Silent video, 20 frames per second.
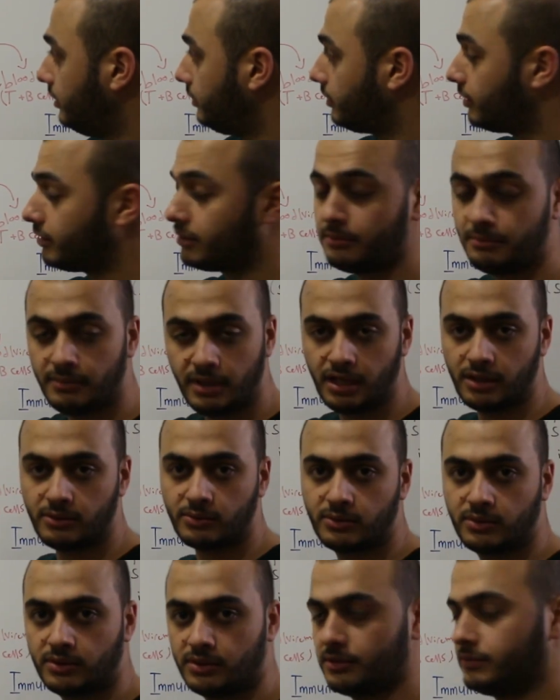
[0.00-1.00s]
enter the
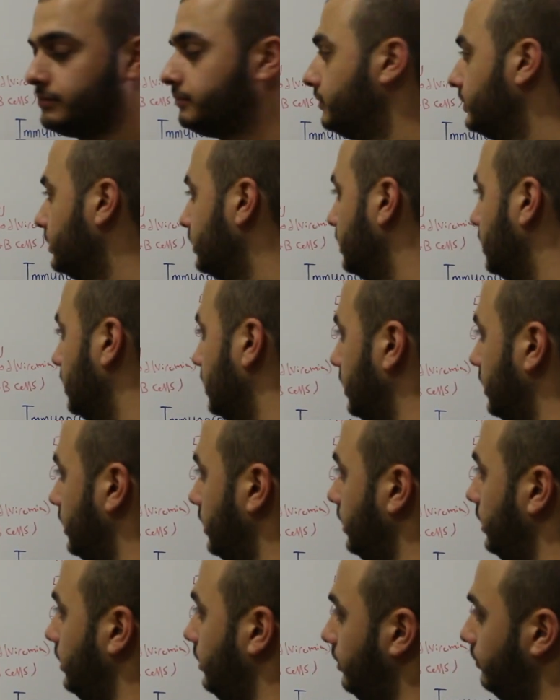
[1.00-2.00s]
mouth,
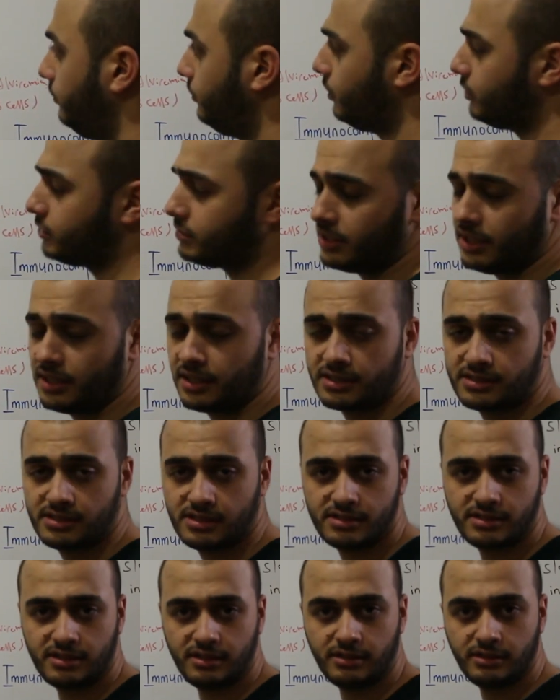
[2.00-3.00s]
of course they are
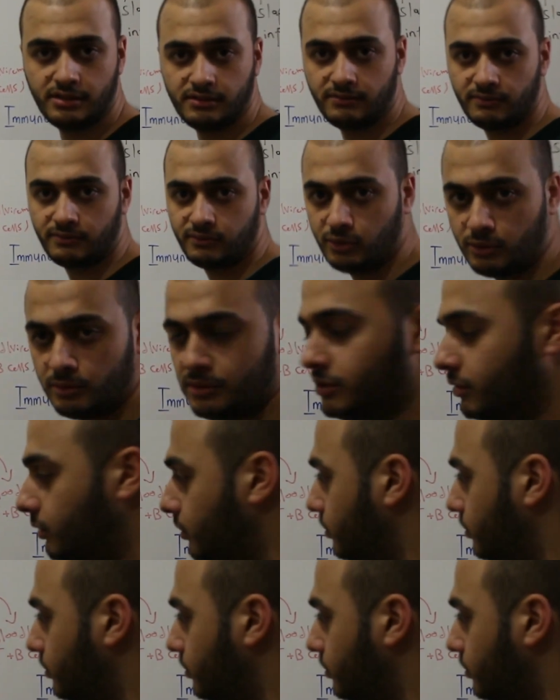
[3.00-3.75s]
existing fluid